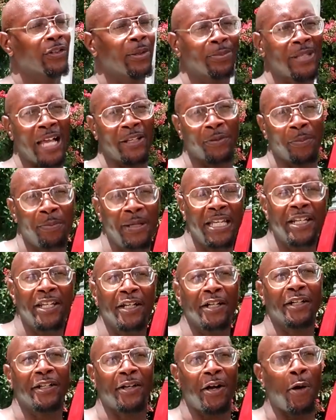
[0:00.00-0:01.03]
sometimes
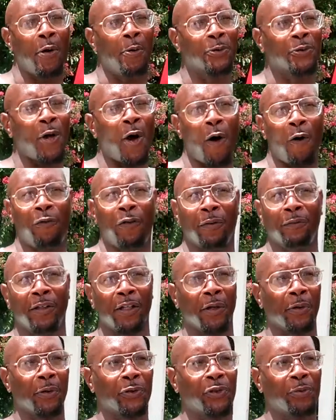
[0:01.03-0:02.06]
media goes off of
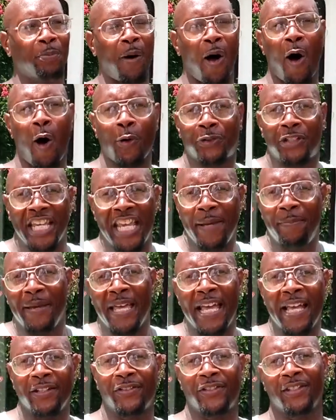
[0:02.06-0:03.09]
little small
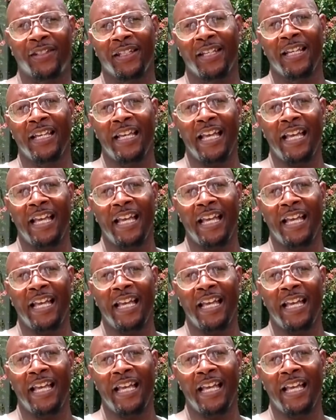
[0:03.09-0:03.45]
tidbits